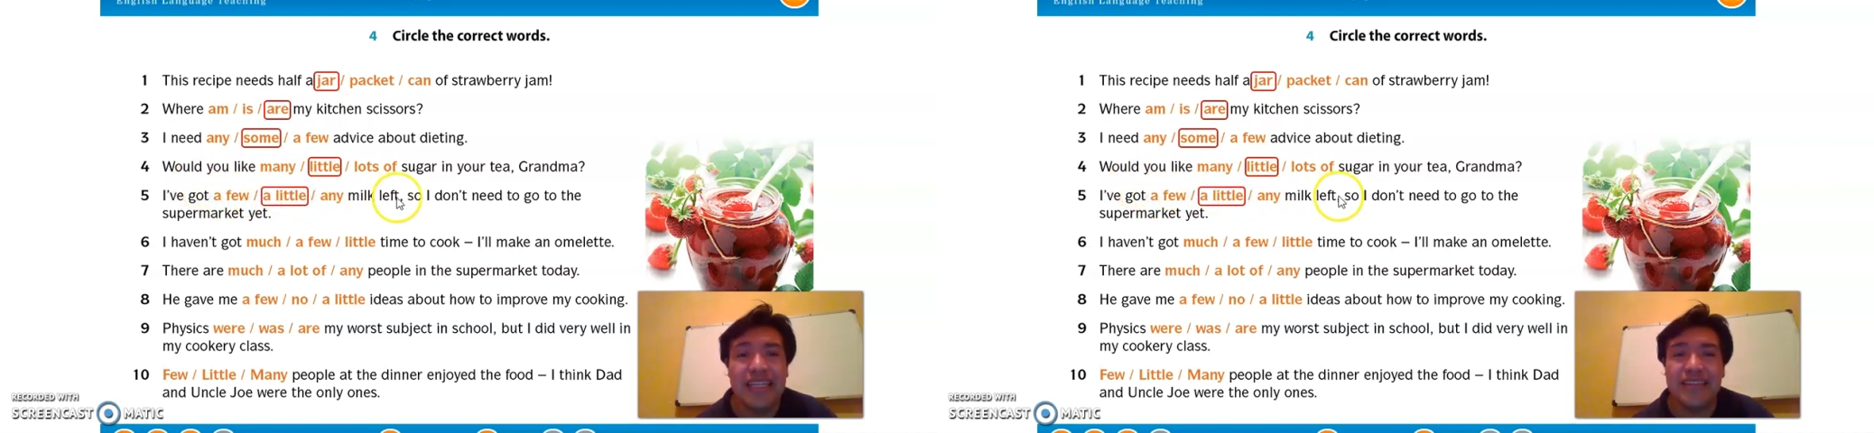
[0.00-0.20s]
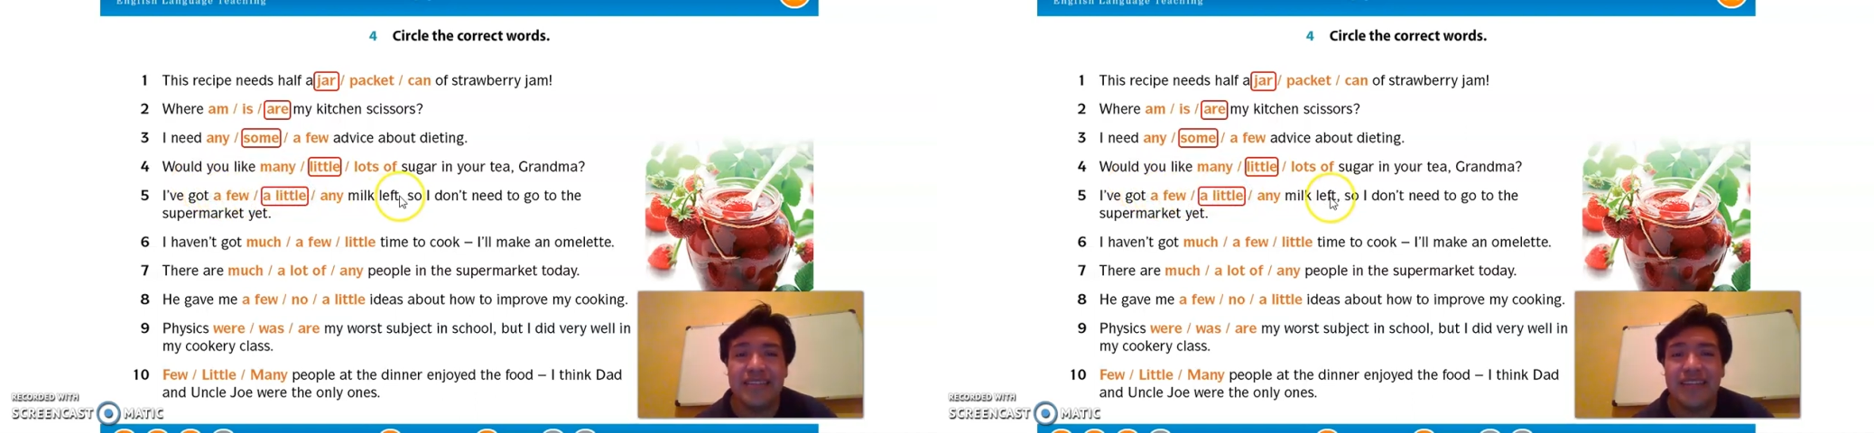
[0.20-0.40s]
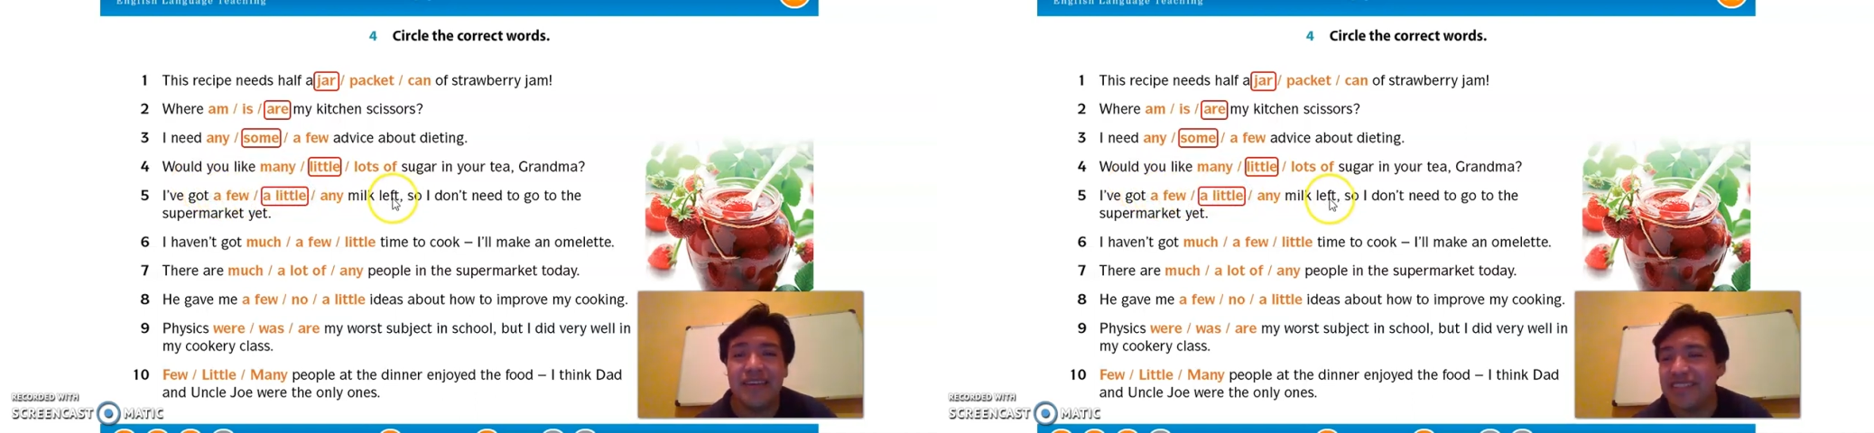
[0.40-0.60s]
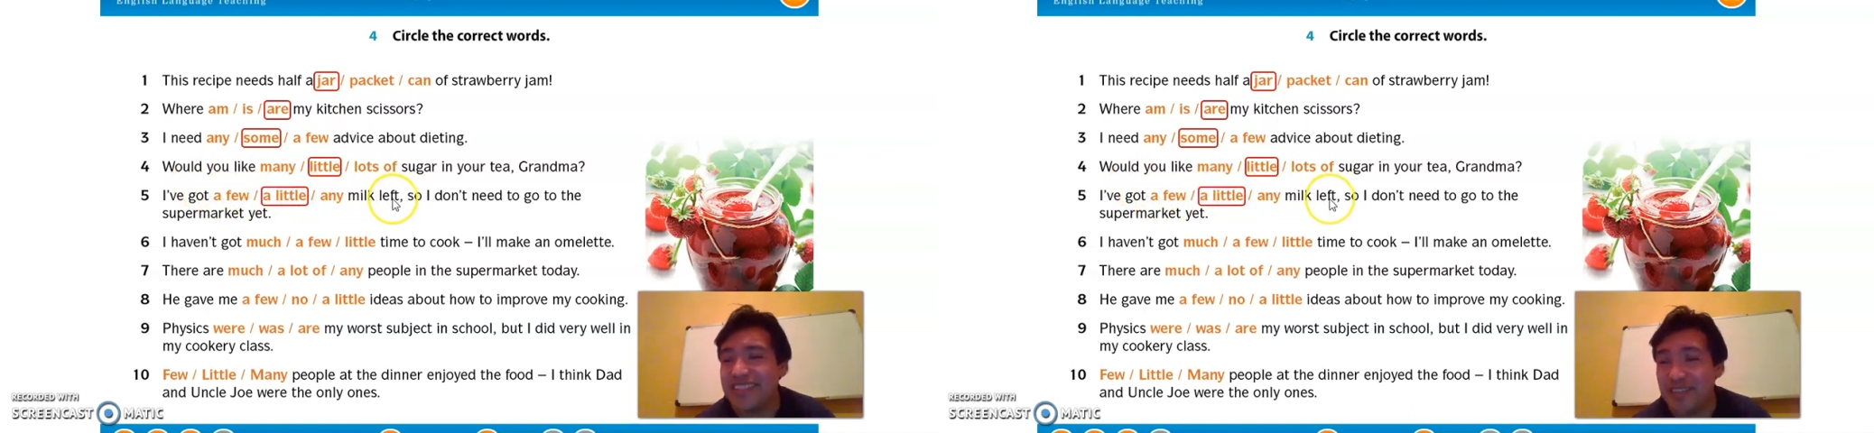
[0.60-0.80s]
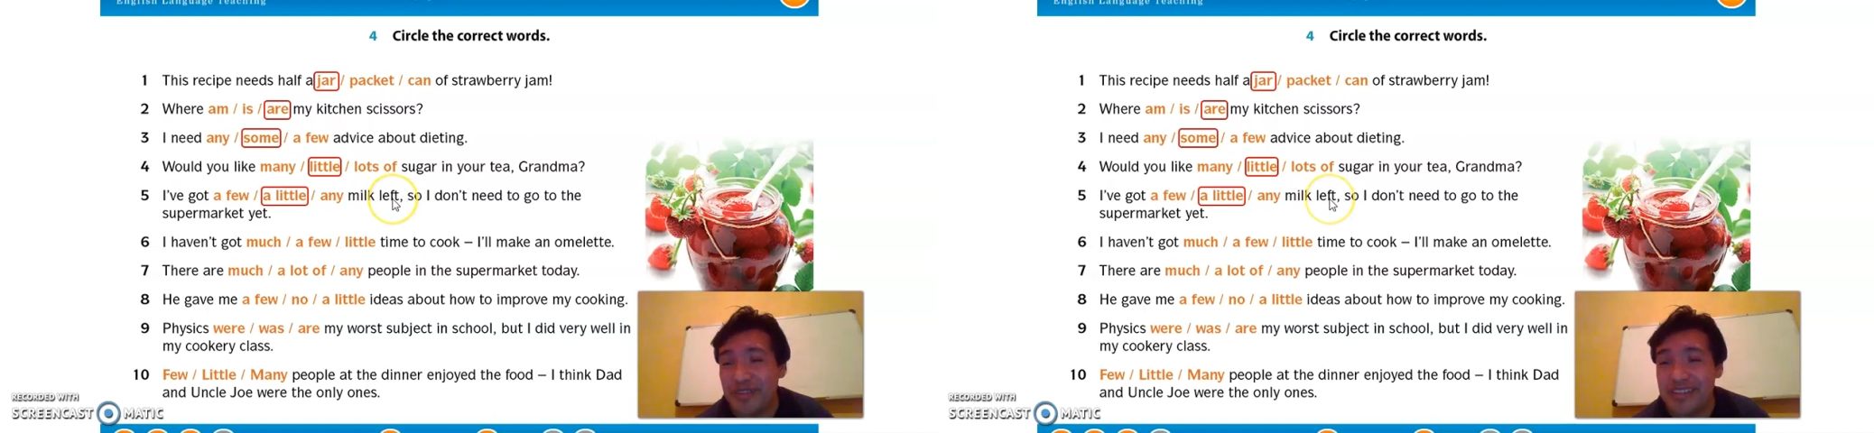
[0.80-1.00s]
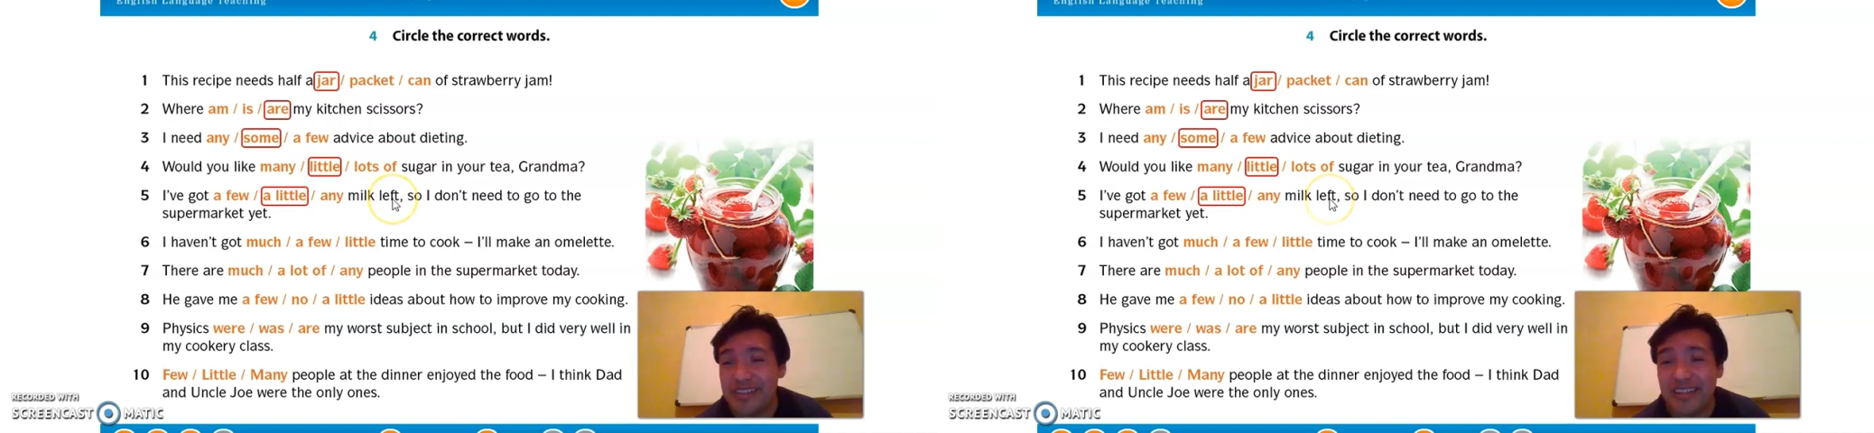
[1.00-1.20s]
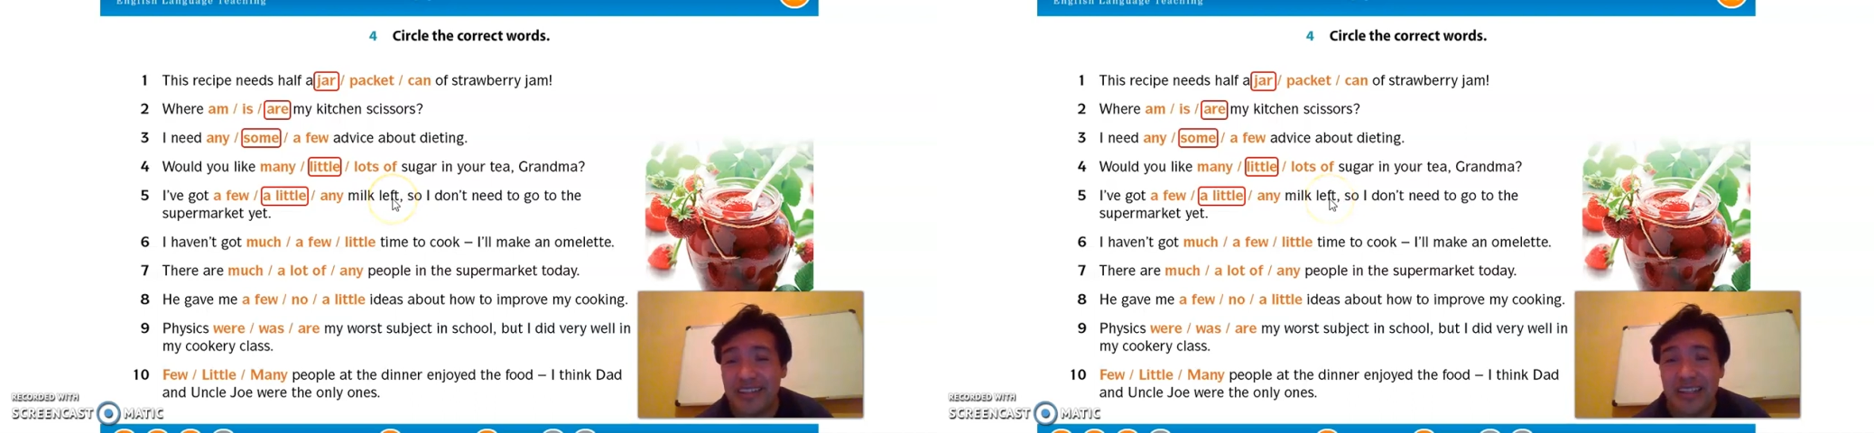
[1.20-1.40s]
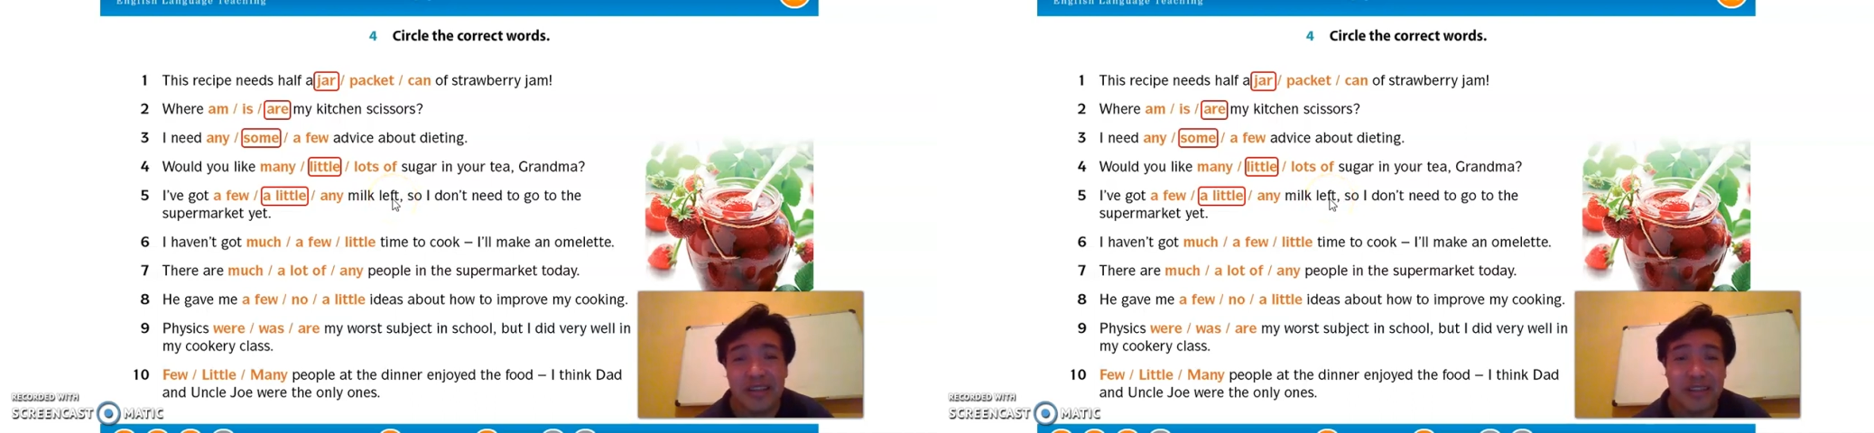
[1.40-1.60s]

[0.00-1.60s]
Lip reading: This left is not izquierda,